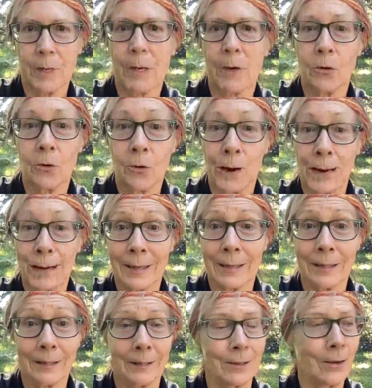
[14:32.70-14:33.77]
Track it.
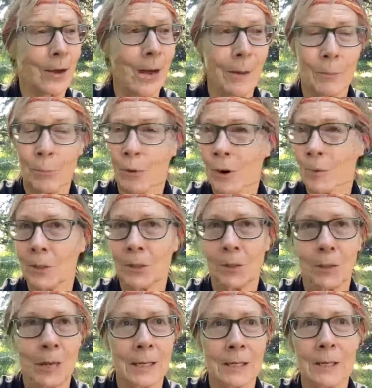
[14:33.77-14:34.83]
I promise you
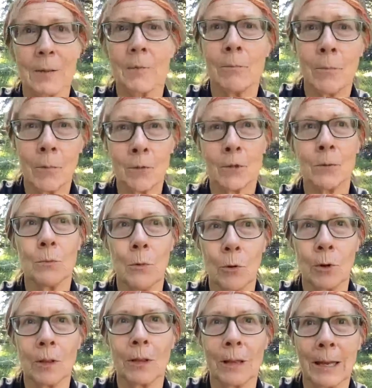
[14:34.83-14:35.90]
guys, most
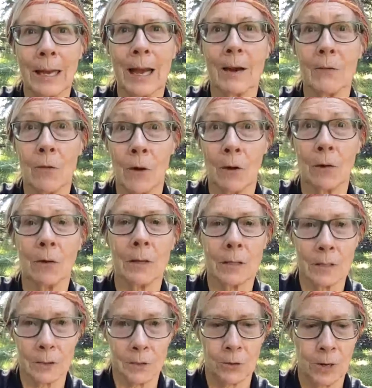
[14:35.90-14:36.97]
important thing out of all of
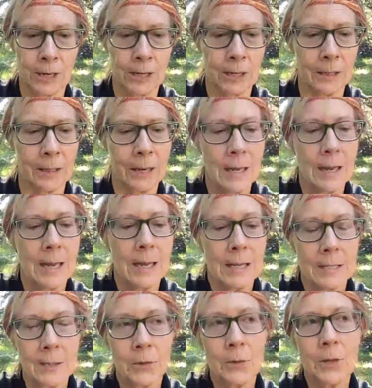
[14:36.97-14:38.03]
this is tracking.
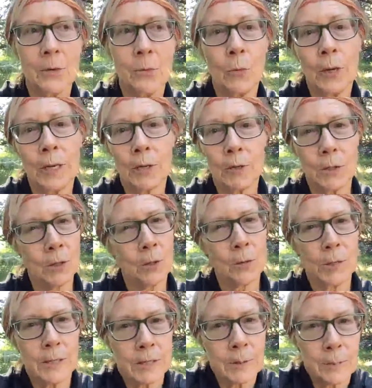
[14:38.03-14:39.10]
So then week two
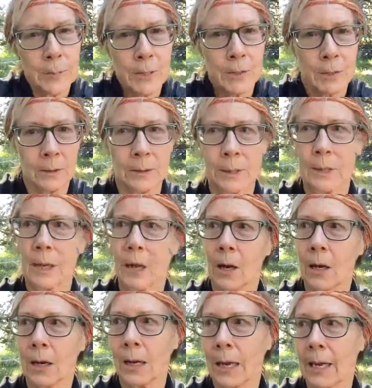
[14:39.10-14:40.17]
is a build.
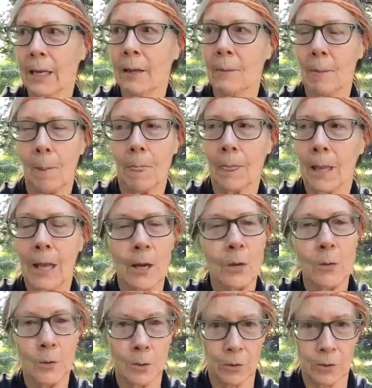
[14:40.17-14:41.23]
Okay. Can
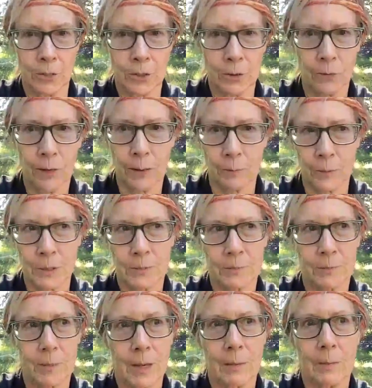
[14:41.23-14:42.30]
you increase your reps?
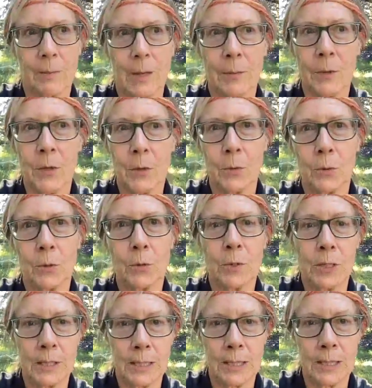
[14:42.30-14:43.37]
Maybe you were
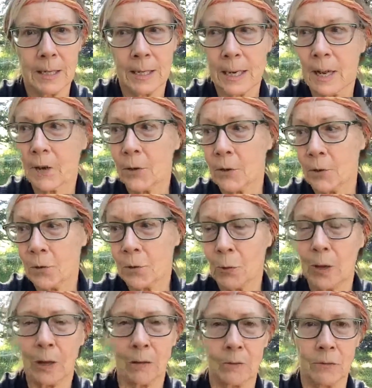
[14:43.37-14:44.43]
doing 10 and now you do 12,